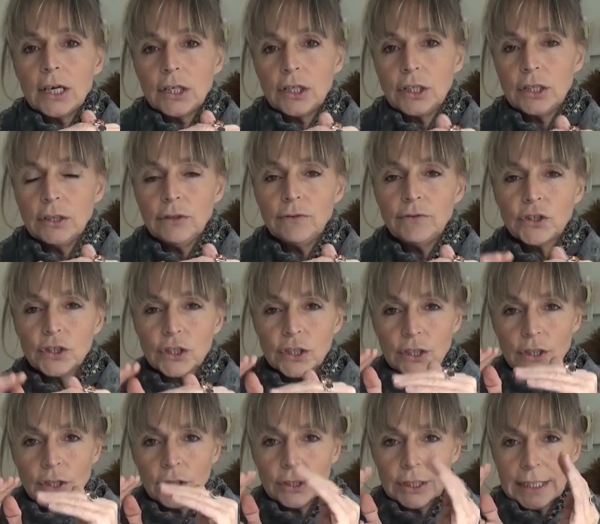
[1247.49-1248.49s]
You've
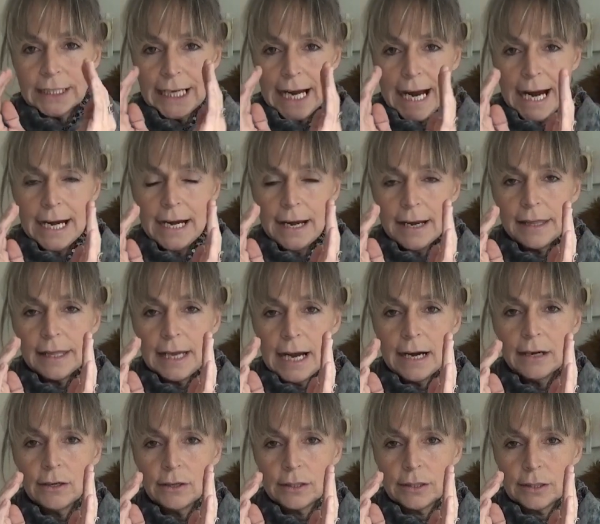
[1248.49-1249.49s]
just got
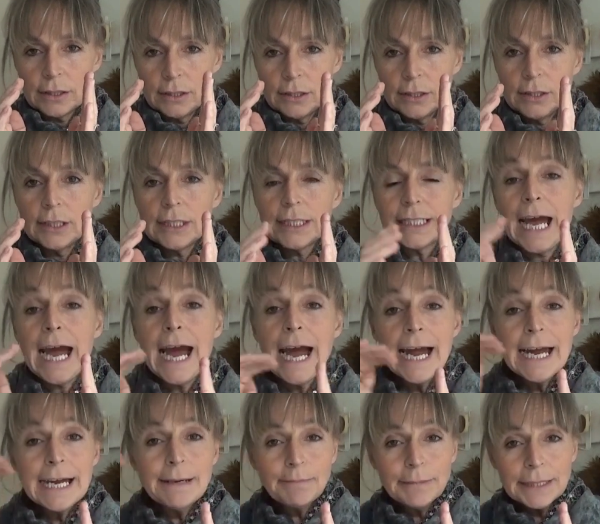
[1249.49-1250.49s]
10,000
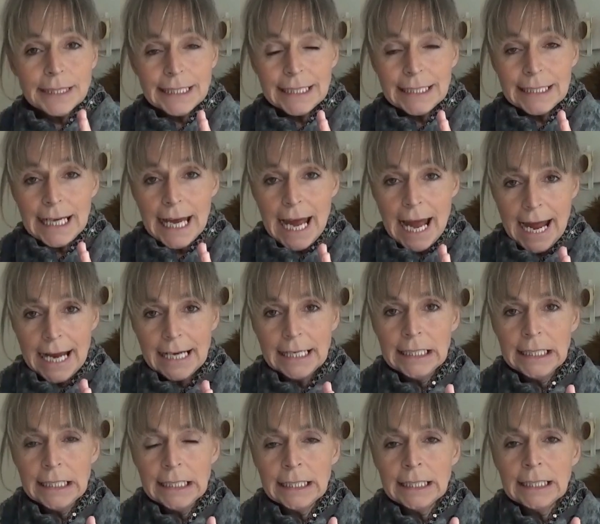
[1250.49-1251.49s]
times
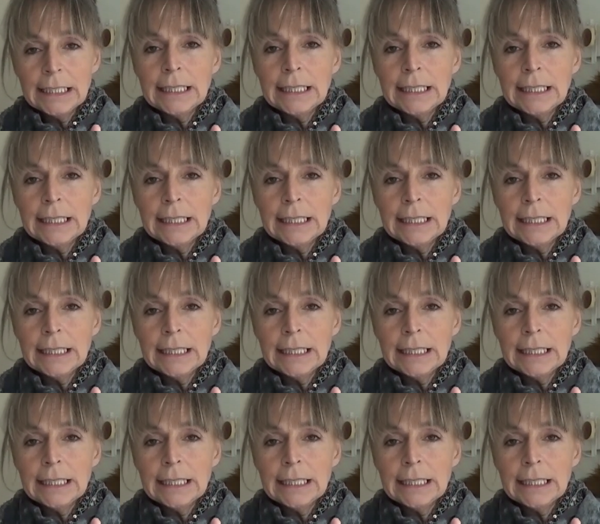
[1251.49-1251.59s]
10